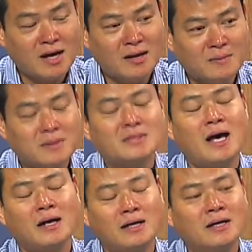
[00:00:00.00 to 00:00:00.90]
time.
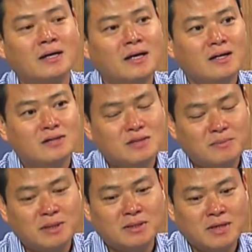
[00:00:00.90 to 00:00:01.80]
Exactly, just
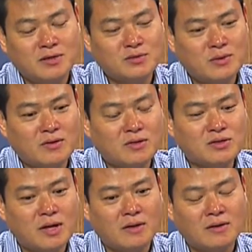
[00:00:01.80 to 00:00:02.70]
keeping in touch with
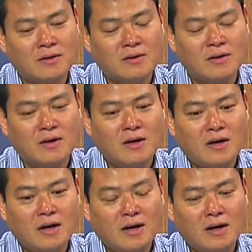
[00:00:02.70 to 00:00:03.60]
each other.
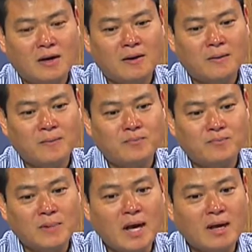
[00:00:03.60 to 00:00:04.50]
Yeah,